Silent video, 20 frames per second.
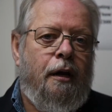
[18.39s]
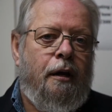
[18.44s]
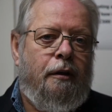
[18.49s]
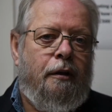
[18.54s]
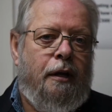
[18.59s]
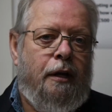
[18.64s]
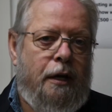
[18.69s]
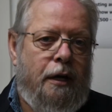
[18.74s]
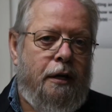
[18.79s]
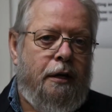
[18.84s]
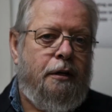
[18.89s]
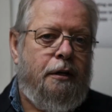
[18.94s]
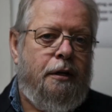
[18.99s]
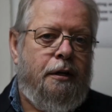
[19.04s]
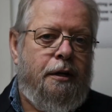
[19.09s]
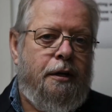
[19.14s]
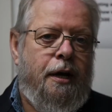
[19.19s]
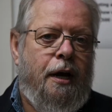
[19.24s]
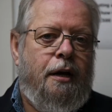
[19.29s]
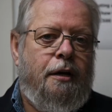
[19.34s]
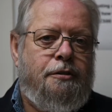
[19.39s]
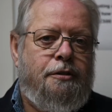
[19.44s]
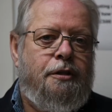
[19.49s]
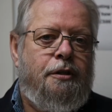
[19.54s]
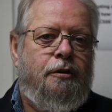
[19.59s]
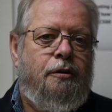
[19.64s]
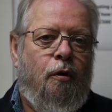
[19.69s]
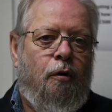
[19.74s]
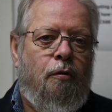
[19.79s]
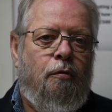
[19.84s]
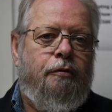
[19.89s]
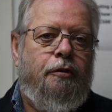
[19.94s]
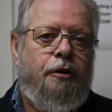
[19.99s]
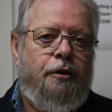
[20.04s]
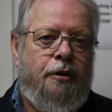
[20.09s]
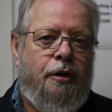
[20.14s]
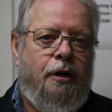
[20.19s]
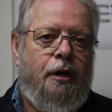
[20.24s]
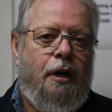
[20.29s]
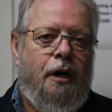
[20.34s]
The incandescent over
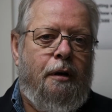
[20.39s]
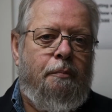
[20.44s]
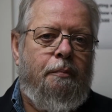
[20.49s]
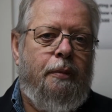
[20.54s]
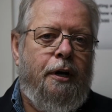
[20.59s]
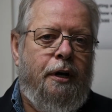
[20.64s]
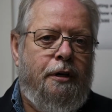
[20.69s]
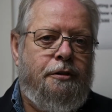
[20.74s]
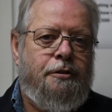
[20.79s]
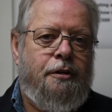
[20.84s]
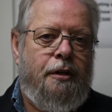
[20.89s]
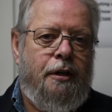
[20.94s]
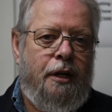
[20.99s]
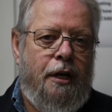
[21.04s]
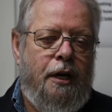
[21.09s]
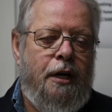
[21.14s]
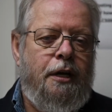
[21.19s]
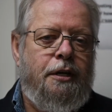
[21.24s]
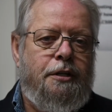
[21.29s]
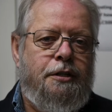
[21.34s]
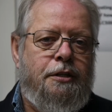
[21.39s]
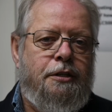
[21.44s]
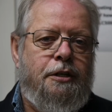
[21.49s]
time, because of the heat